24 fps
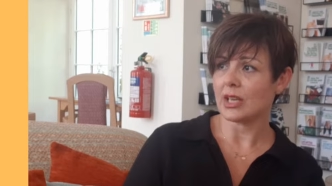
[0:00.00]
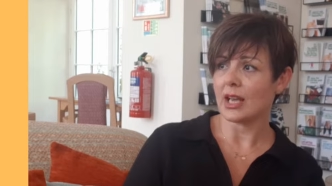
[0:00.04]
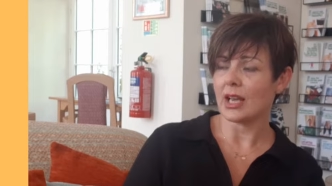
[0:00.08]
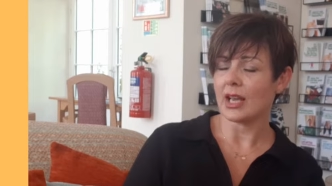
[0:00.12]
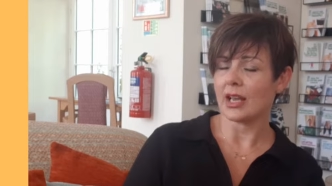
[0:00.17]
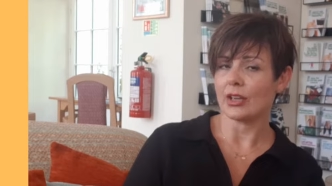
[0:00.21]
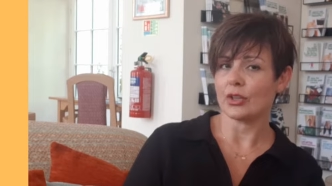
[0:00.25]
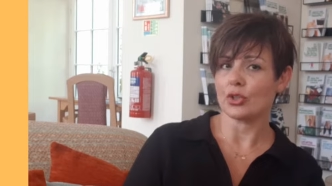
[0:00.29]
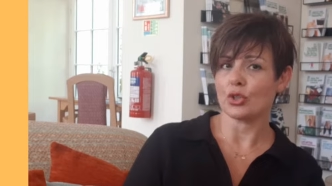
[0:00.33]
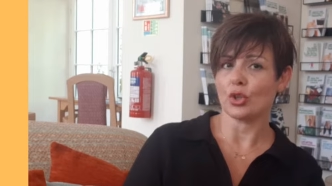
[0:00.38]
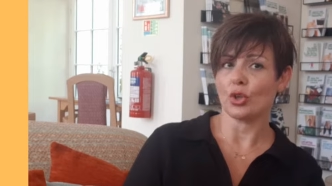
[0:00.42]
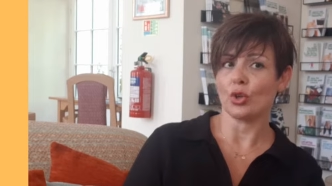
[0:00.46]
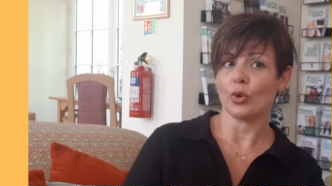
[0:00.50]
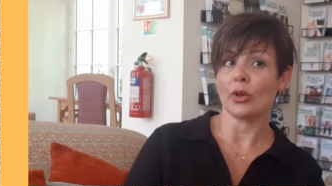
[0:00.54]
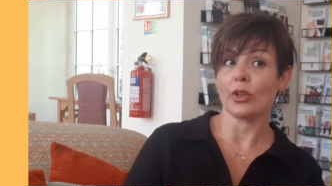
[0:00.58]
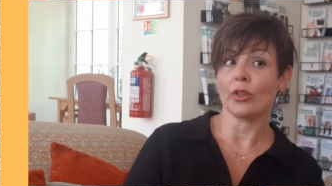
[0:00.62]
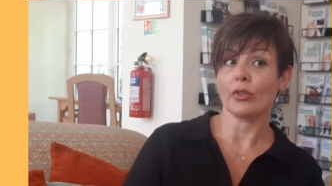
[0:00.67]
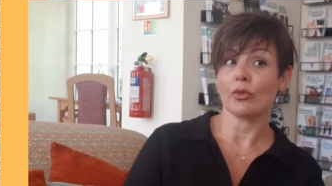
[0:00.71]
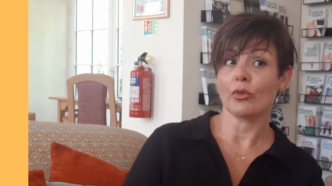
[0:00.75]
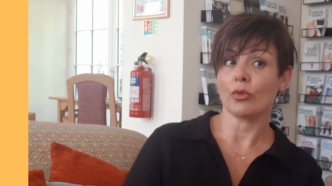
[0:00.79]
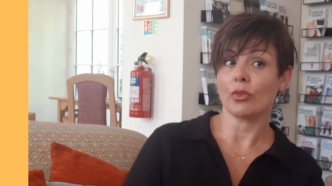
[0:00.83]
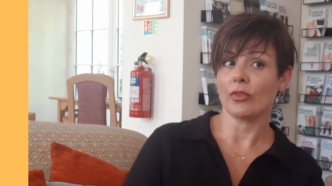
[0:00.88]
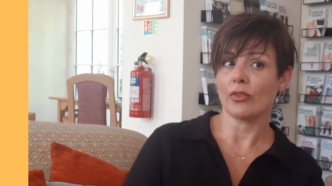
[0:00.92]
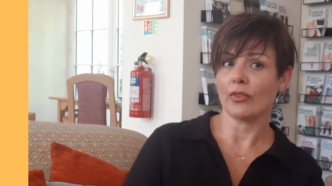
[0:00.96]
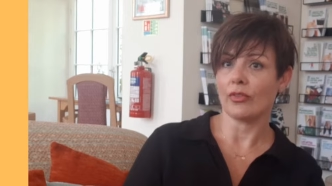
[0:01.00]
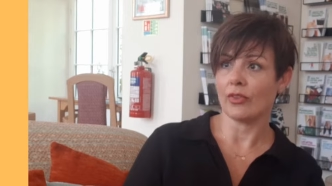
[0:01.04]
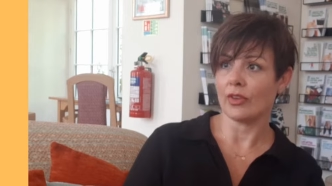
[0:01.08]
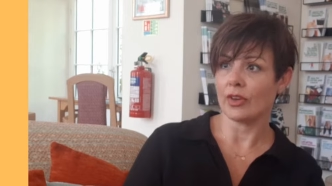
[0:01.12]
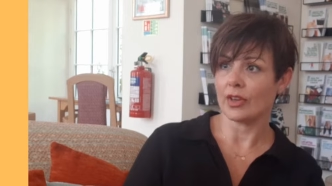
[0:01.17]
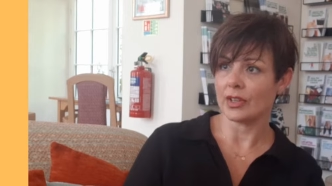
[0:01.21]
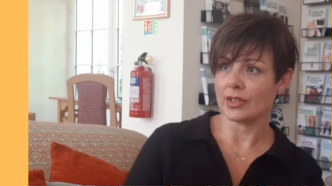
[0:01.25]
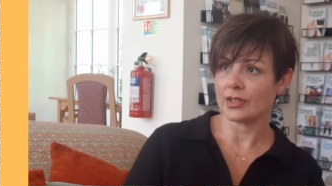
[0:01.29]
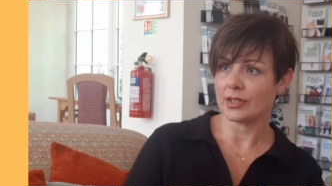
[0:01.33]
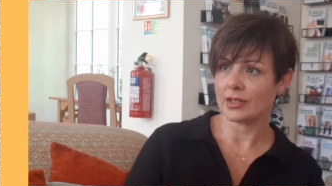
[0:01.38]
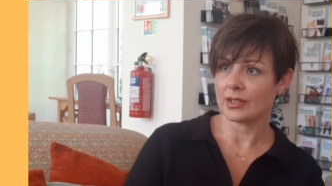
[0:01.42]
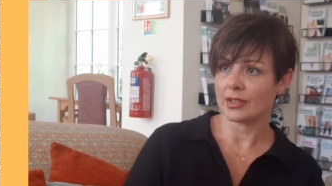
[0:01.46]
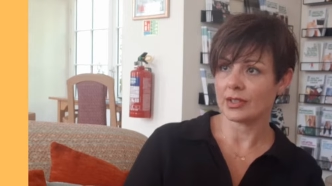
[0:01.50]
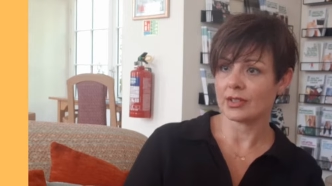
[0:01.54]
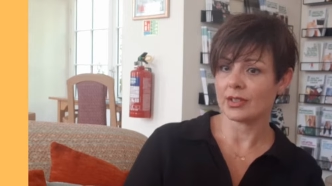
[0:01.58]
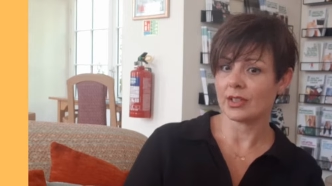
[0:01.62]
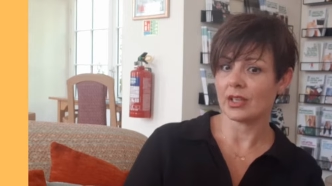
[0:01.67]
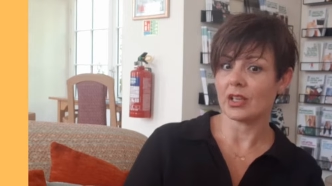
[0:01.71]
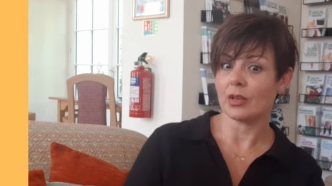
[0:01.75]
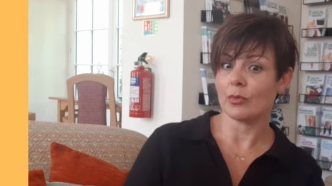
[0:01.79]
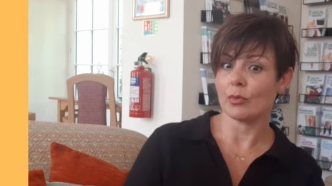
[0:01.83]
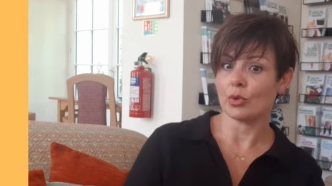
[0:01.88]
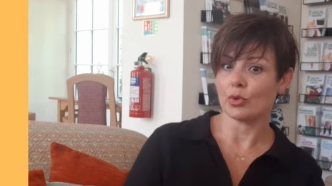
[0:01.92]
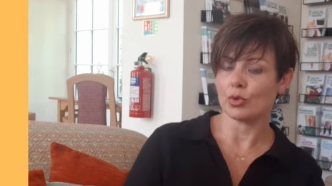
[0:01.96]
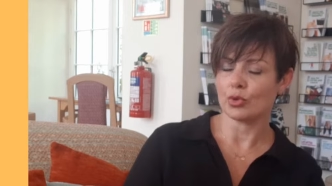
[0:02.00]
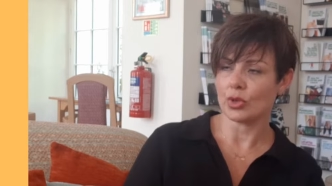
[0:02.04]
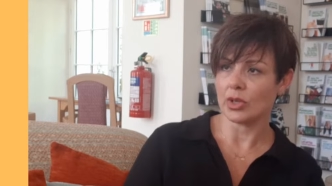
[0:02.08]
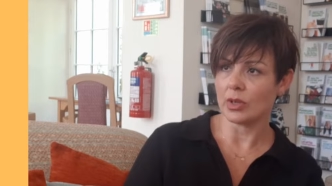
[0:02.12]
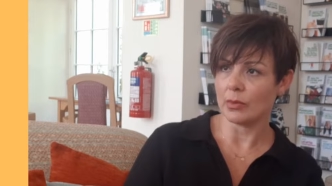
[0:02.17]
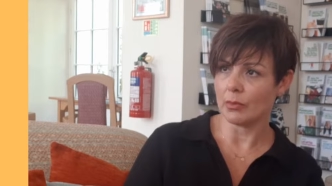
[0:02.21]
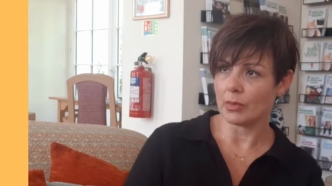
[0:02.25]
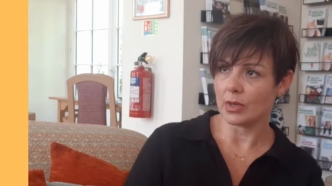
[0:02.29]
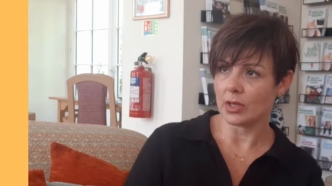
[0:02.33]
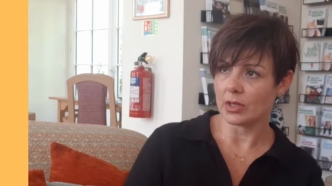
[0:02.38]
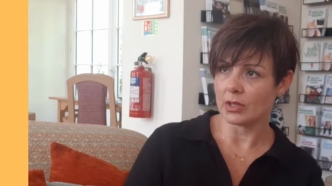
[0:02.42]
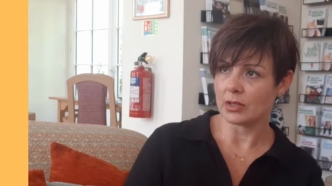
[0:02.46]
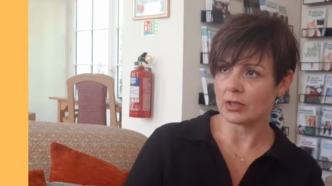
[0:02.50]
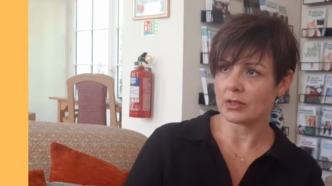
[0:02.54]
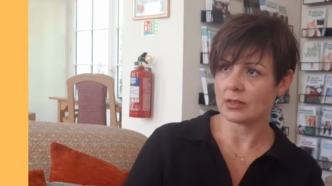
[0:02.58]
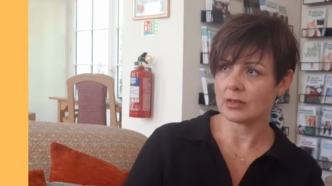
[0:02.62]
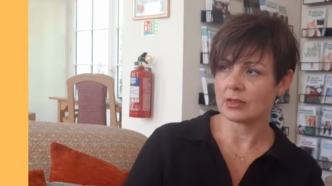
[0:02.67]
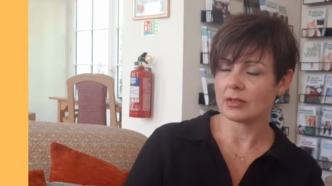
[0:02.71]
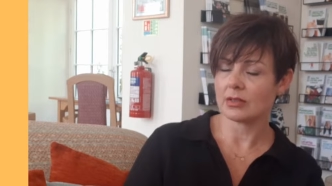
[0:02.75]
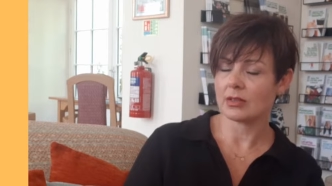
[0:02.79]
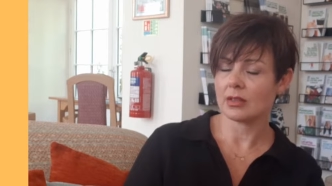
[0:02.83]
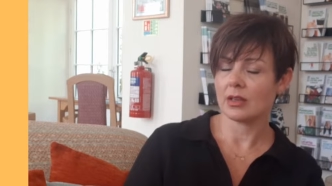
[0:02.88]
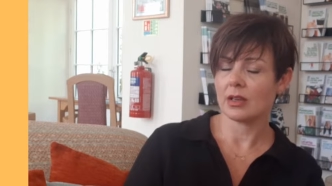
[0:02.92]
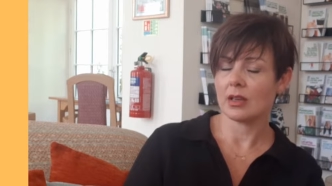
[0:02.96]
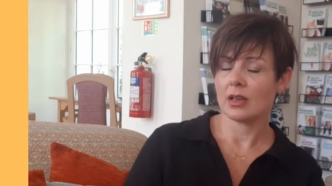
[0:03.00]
and you're going through the first chemo treatments,